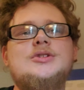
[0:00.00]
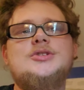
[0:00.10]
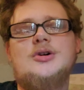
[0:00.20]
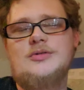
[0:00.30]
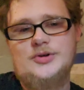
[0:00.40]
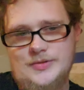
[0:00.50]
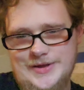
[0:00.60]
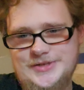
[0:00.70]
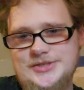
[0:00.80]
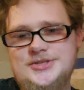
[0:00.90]
So
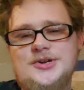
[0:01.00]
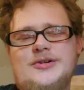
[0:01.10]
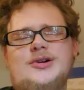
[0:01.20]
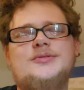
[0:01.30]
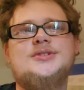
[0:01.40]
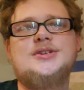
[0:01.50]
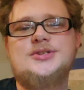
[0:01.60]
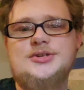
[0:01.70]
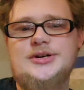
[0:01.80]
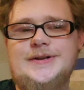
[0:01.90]
collecting star notes
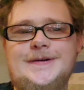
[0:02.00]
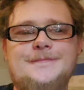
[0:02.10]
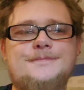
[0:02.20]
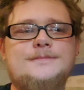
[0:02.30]
is good.